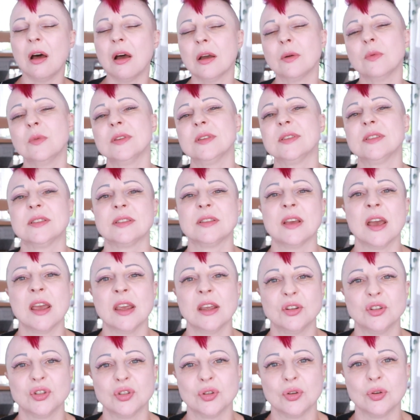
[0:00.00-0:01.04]
I would
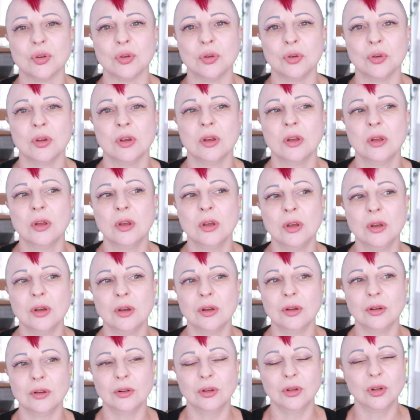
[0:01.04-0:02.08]
say to
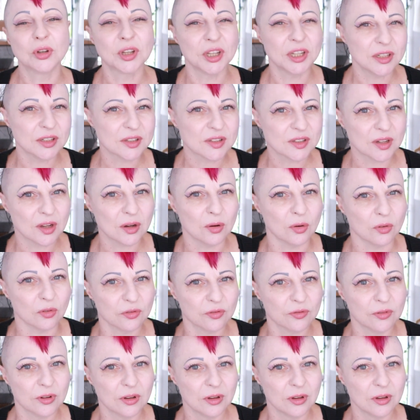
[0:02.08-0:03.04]
look at yourself.